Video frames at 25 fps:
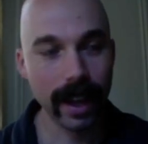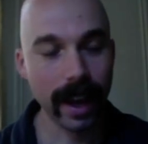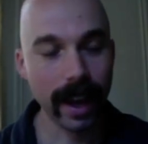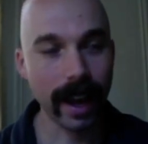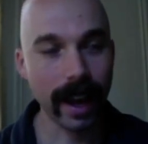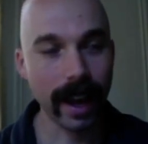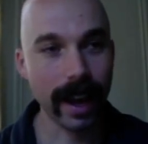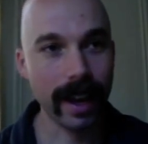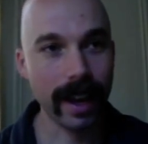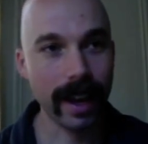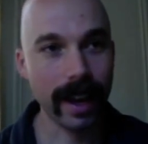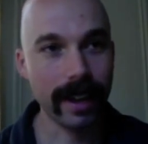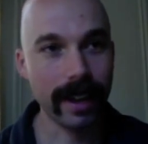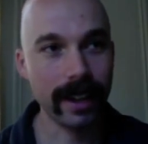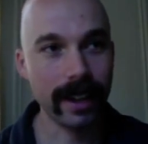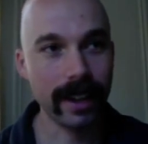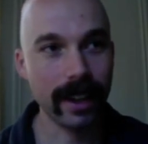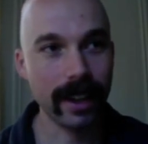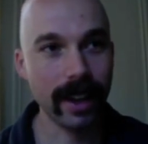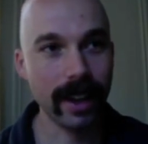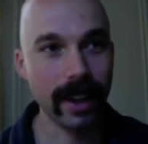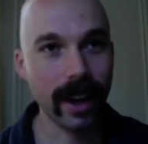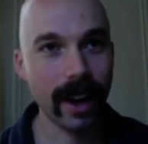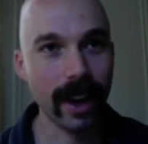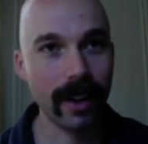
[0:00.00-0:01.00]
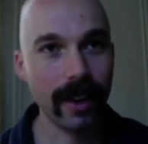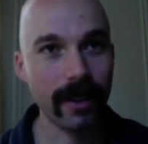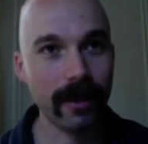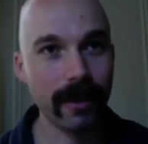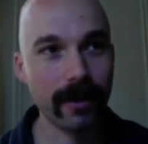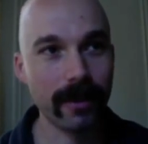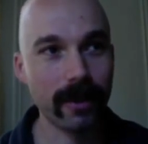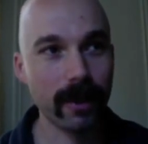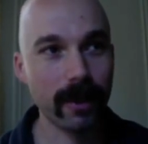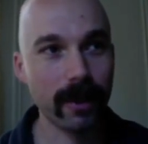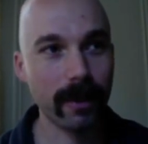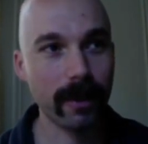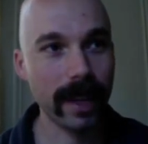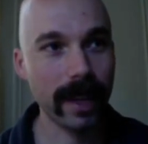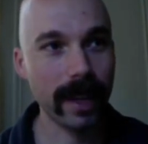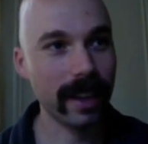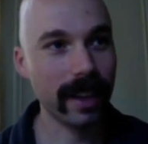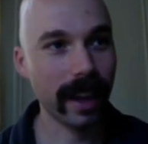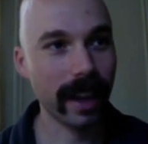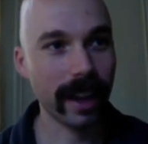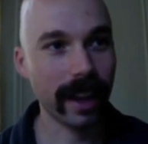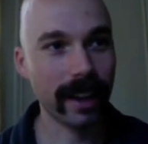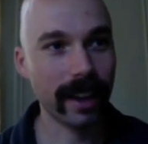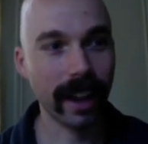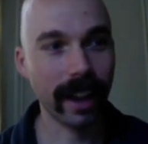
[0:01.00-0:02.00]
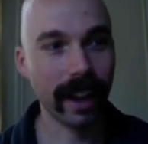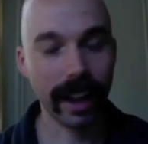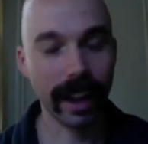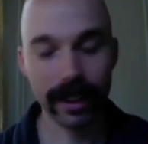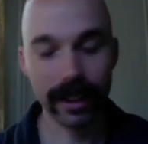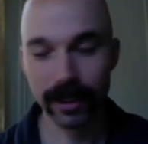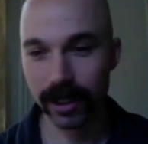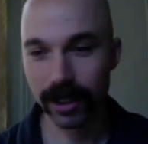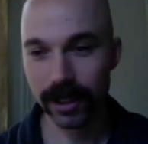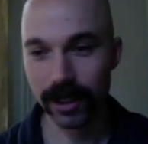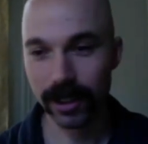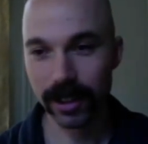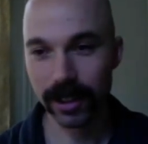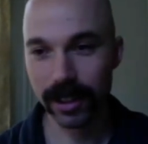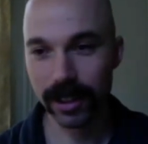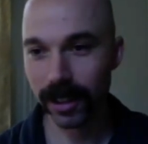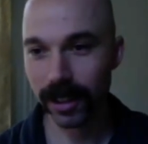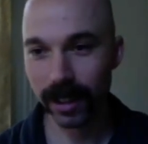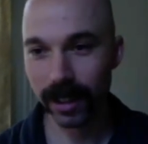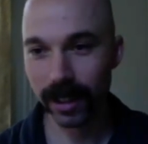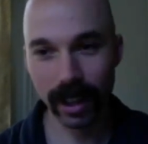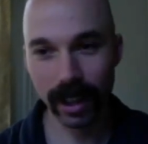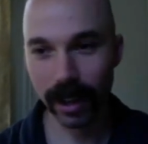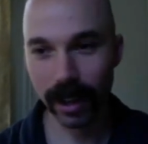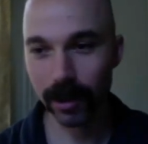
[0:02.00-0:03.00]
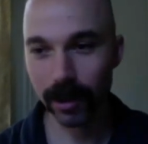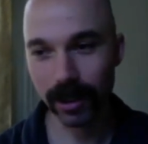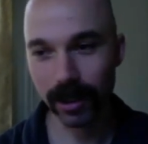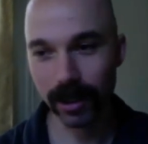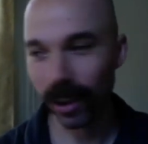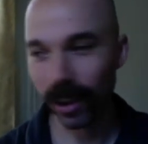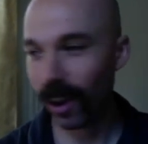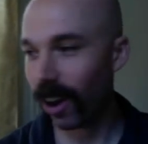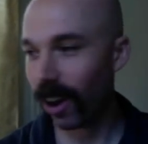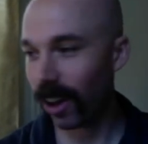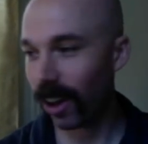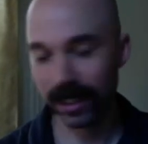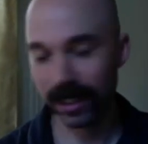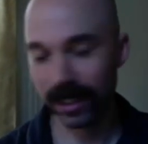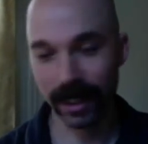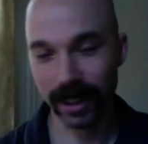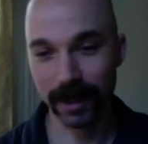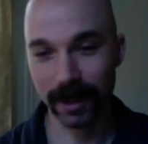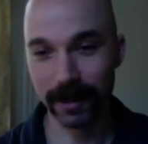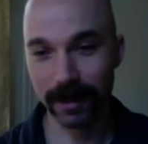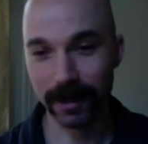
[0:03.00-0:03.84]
And for me, that class it was awesome.